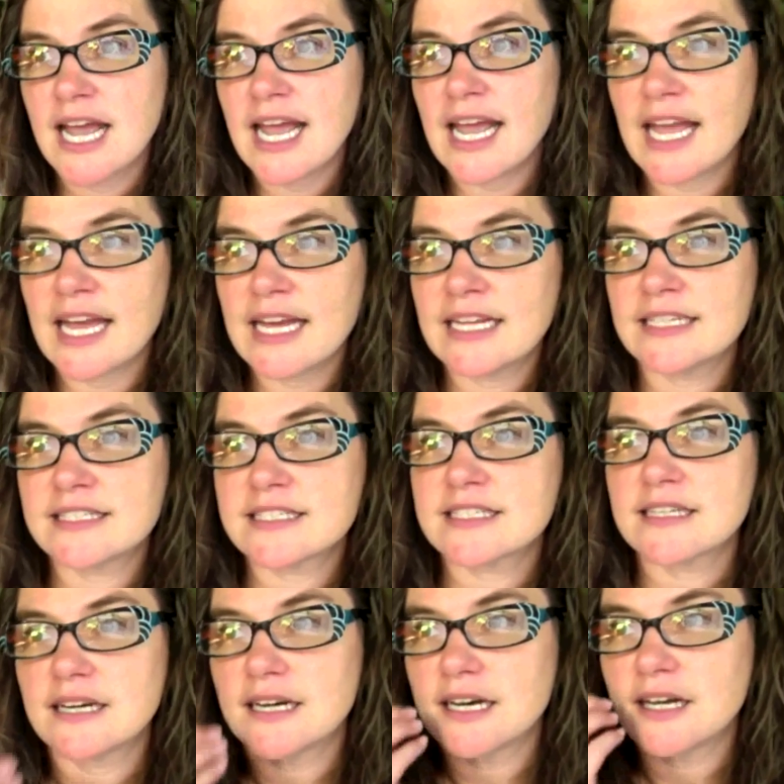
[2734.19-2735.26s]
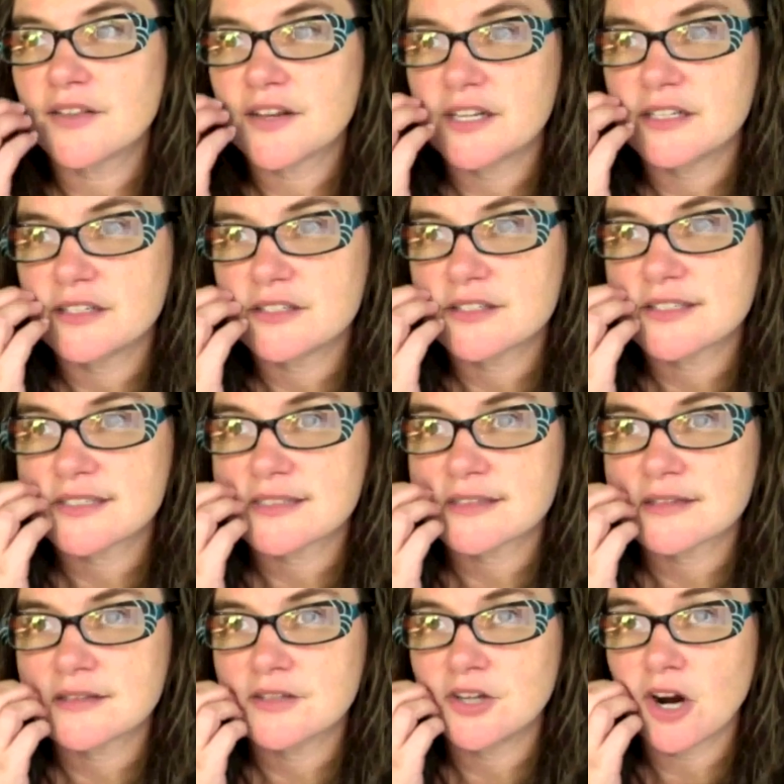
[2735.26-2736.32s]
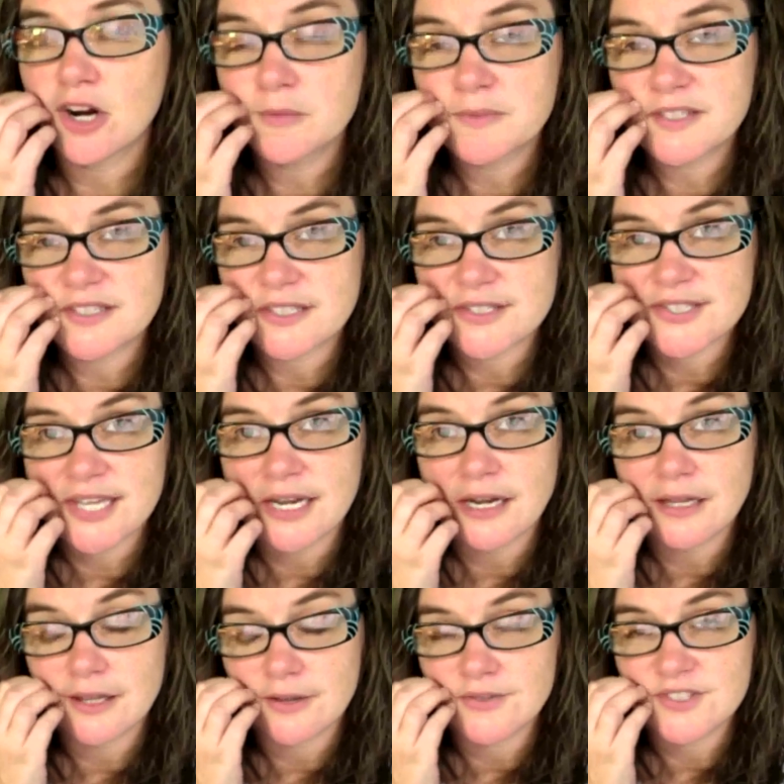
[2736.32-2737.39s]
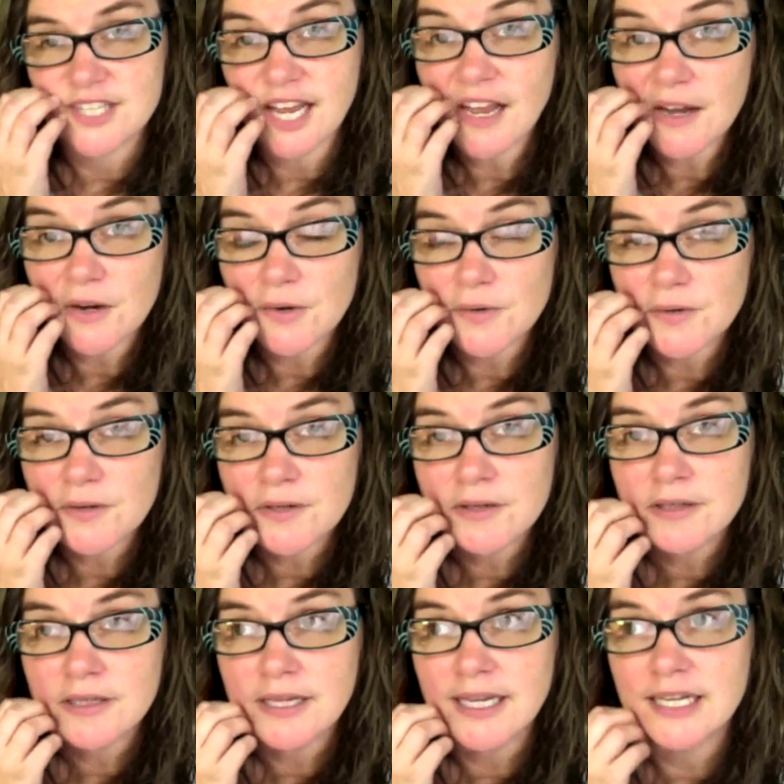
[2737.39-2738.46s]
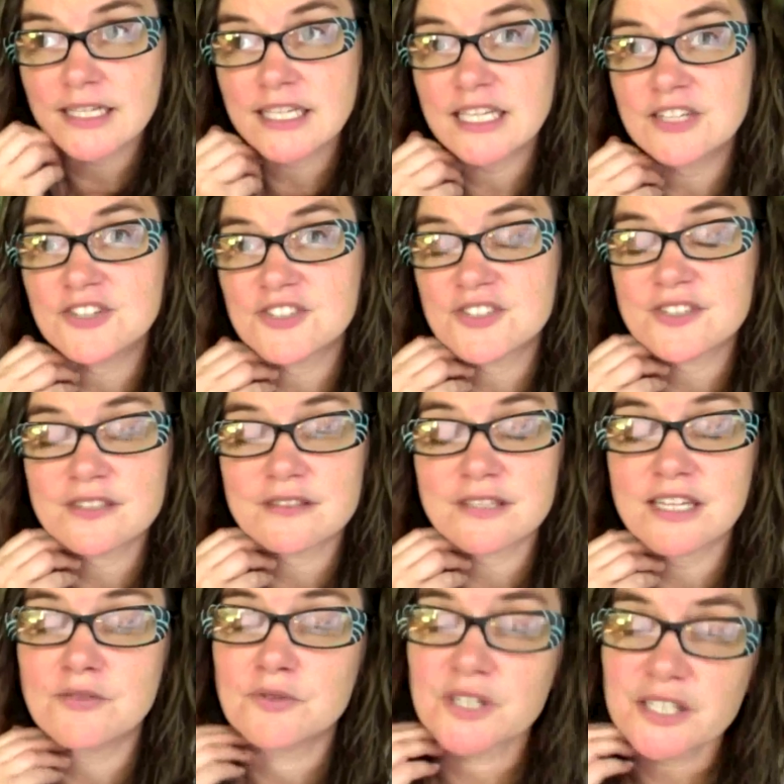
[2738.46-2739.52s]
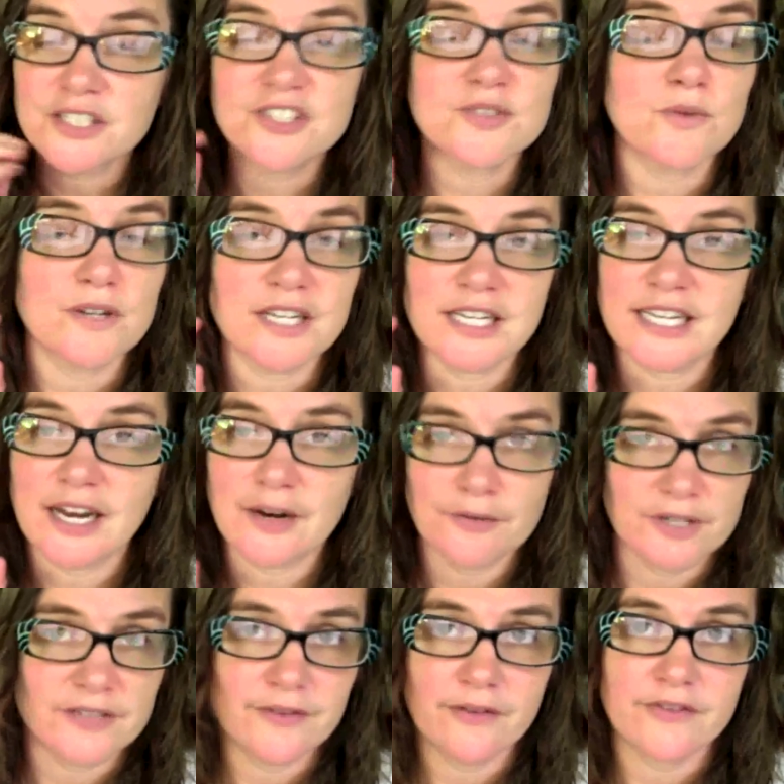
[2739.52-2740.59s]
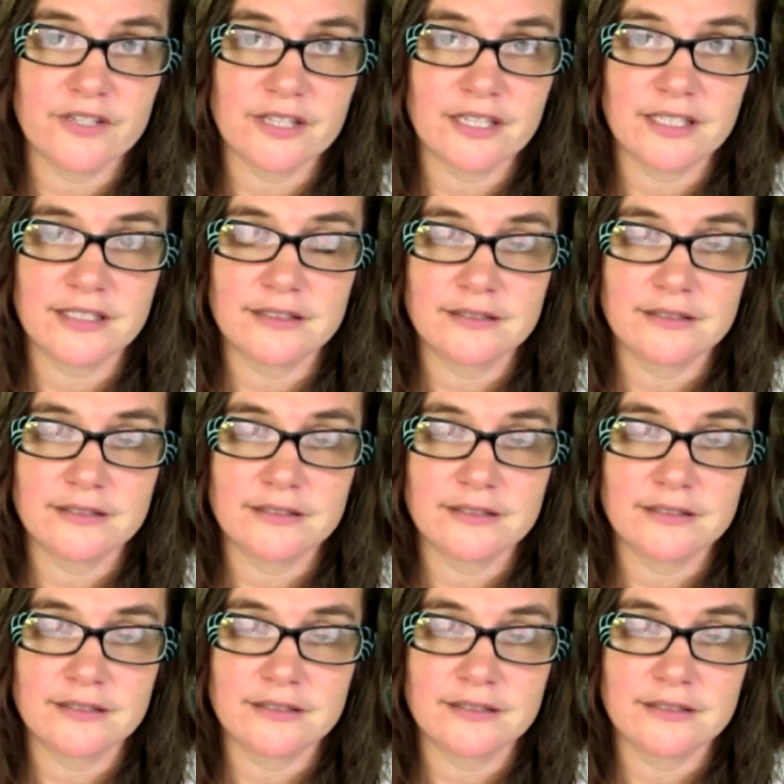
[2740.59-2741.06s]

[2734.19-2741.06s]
and that his yarn business had closed down, and he really just wanted to get rid of everything.